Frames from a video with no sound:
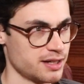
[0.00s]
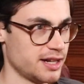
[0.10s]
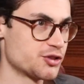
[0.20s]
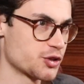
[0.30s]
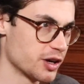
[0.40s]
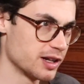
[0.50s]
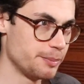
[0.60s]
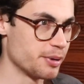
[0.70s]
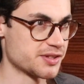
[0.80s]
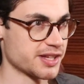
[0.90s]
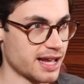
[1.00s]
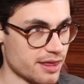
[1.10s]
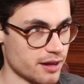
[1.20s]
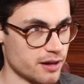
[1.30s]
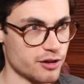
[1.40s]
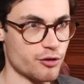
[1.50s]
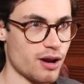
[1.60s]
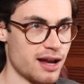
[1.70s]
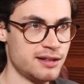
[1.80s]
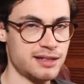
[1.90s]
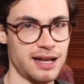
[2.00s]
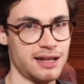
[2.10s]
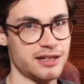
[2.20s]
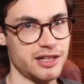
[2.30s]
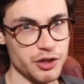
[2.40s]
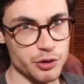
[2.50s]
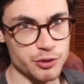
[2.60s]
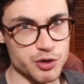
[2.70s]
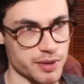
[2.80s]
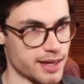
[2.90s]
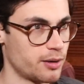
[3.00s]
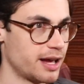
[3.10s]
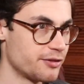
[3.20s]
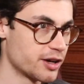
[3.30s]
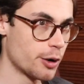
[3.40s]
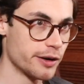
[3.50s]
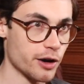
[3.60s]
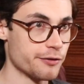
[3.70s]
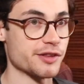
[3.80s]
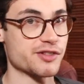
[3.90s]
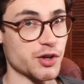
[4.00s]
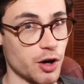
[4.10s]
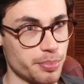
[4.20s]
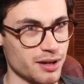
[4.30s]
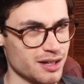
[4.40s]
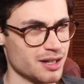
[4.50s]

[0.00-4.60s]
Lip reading: intricately put together, grand and huge without ever going over the top.